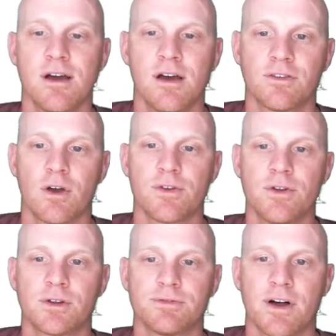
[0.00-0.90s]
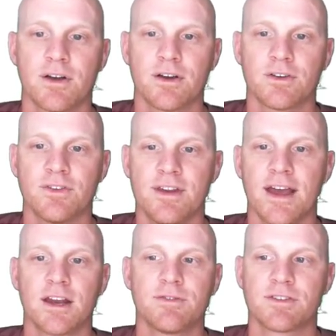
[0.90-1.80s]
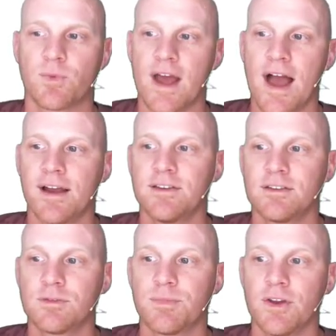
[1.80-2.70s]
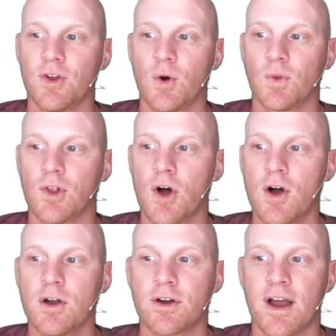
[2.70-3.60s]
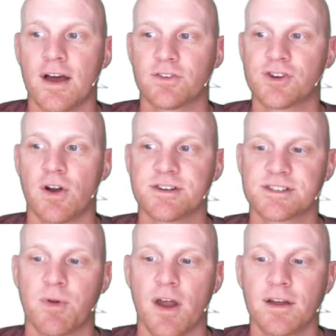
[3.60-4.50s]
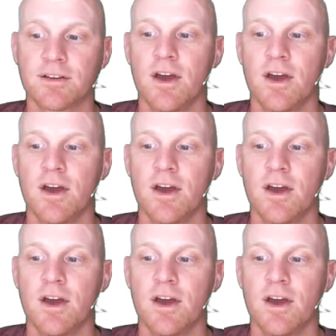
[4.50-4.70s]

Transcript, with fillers: So the nucleophile here is negative as a reactant, but no longer has a charge as the product.